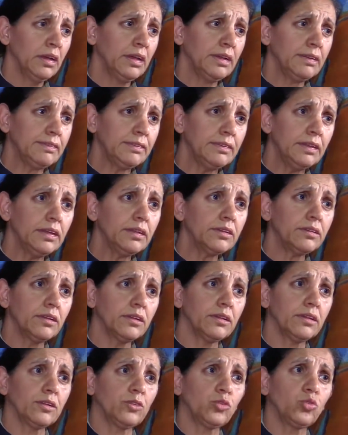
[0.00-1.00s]
It need
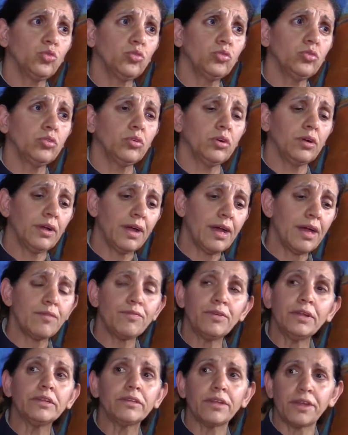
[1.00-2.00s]
to
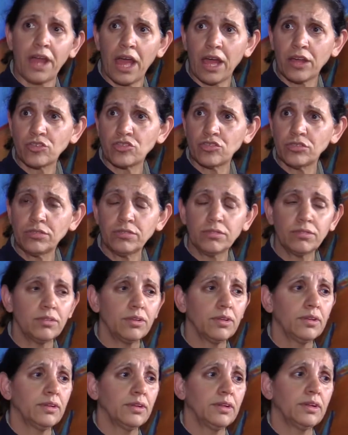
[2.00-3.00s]
have interaction,
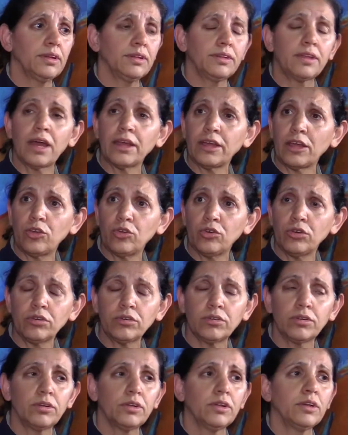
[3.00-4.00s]

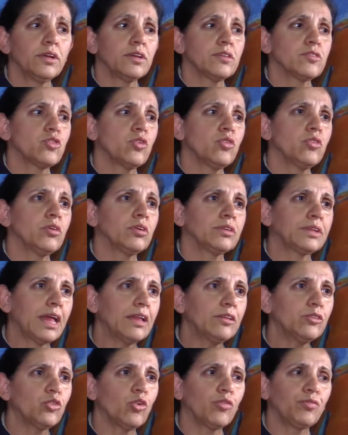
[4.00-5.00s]
dialogue. So
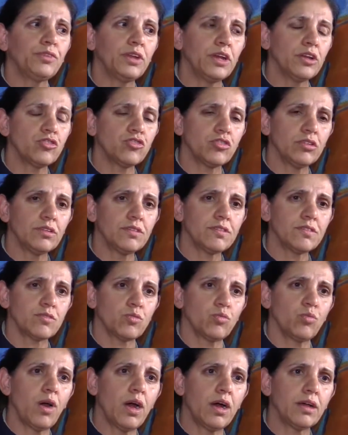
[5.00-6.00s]
Tent of Nations
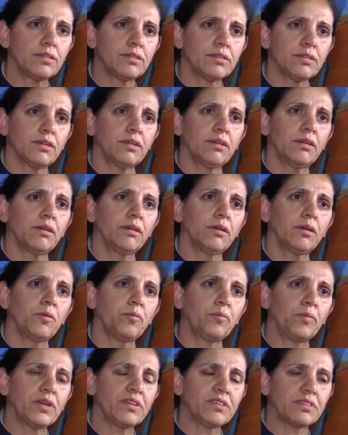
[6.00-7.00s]
was
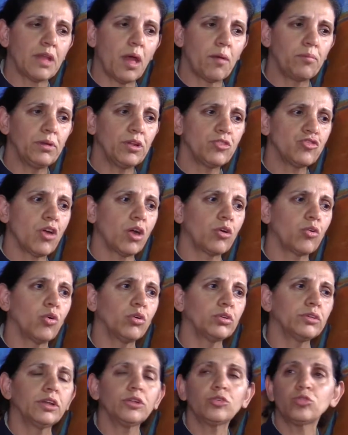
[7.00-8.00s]
established
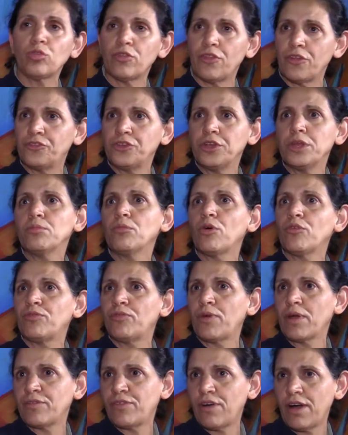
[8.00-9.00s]
according to the dream of
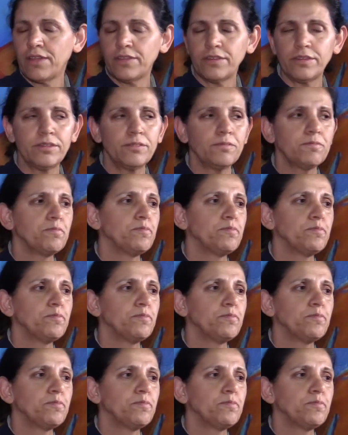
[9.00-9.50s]
my father.